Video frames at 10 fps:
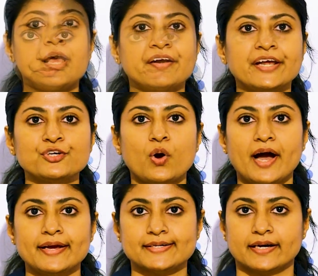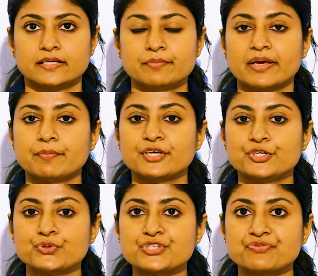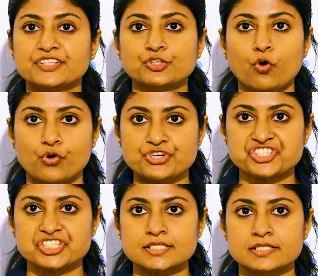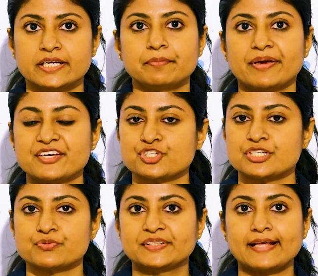Radioiodine may be used with caution in patients with